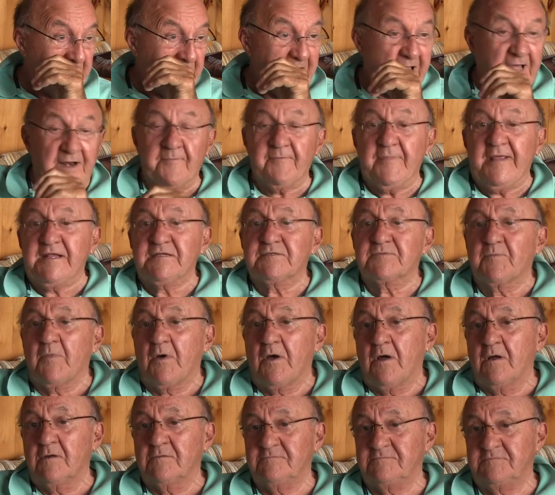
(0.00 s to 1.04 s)
a lot of
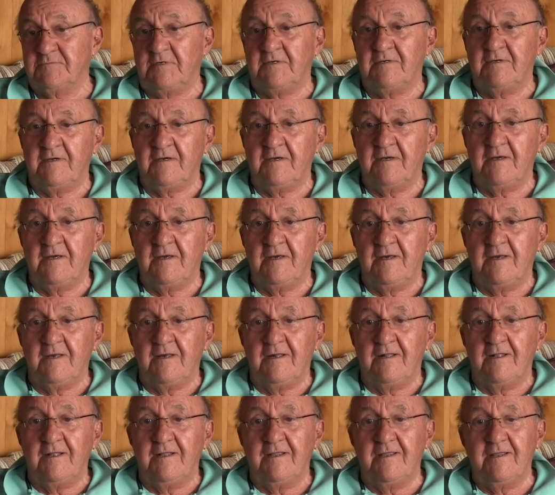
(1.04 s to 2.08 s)
baseball.
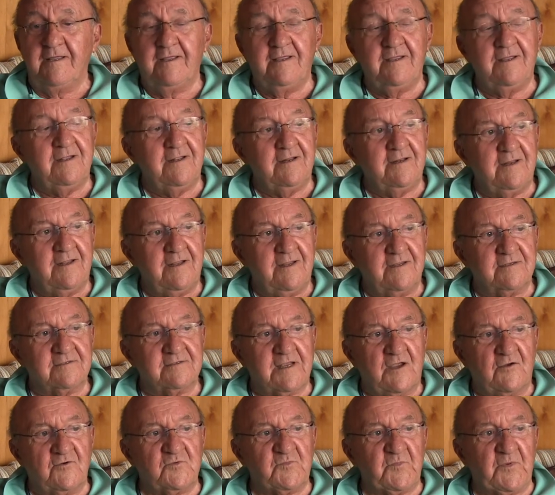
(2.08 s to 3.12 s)
And as
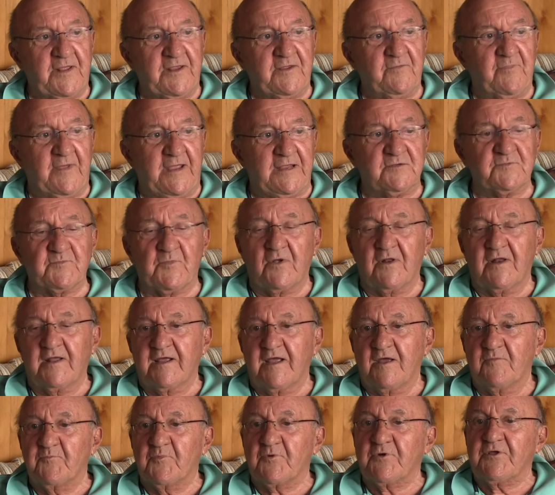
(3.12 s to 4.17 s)
I was playing baseball, I
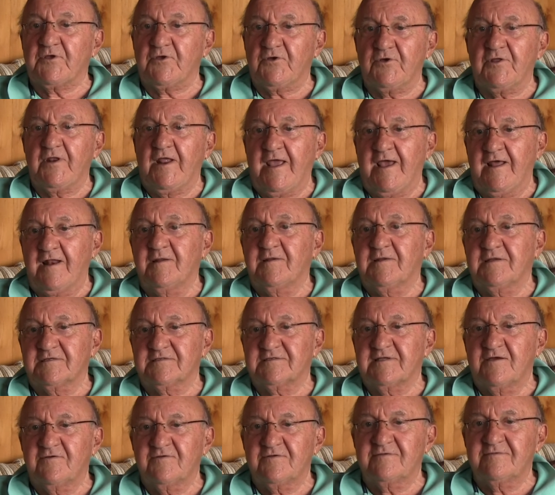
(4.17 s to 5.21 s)
got pretty good at it
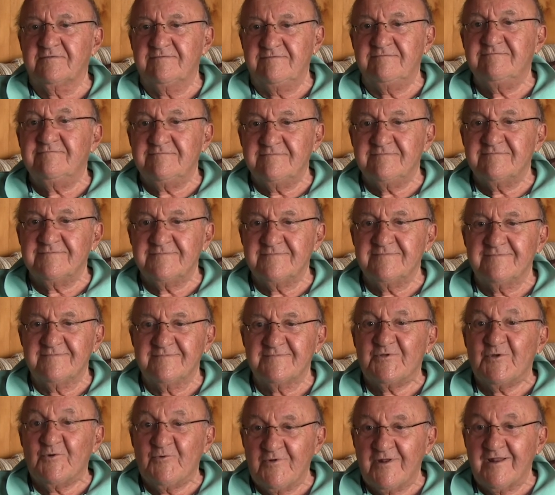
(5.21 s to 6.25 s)
because I was
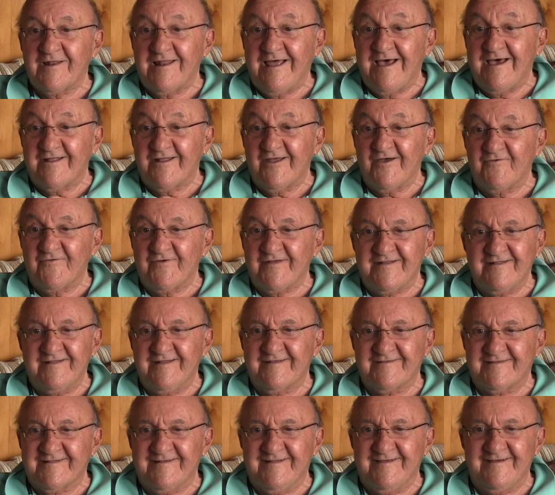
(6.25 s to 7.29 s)
doing a lot of it,
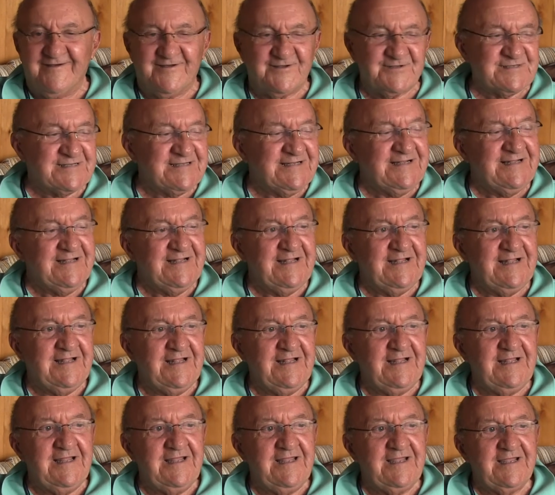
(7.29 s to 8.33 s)
nothing else.
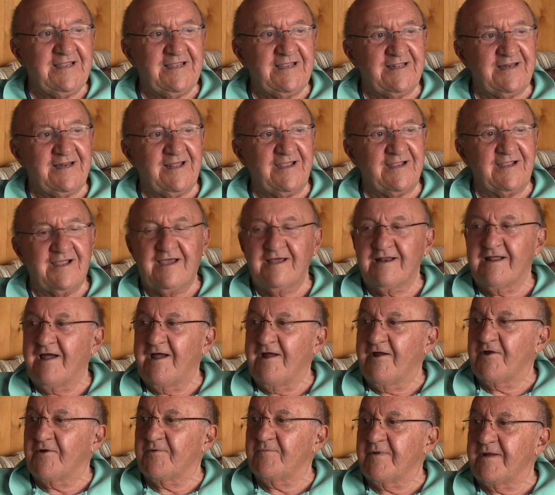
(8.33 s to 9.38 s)
And I got
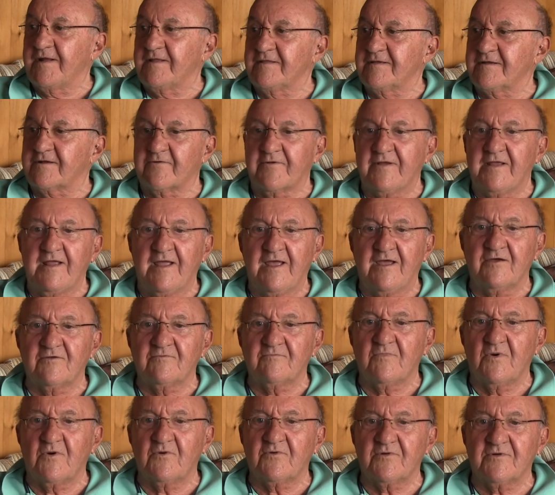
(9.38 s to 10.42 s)
hired by the
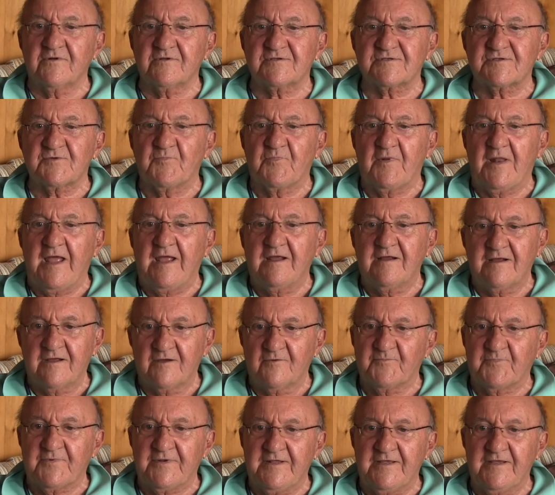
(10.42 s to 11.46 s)
Greyhound Motor and Supply
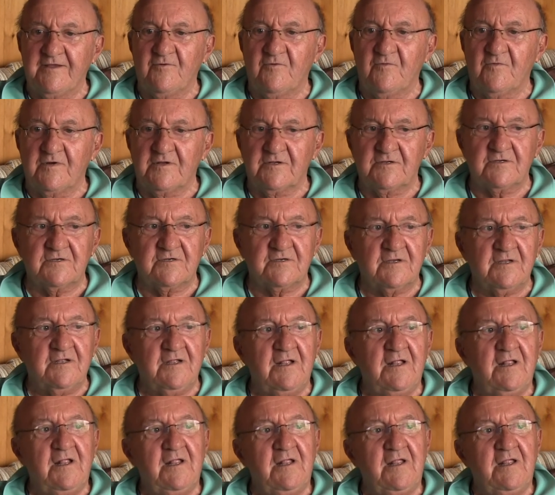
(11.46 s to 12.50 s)
Company, which
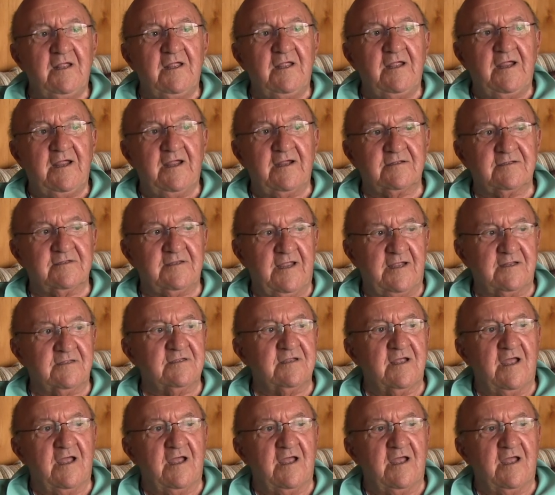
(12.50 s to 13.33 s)
at that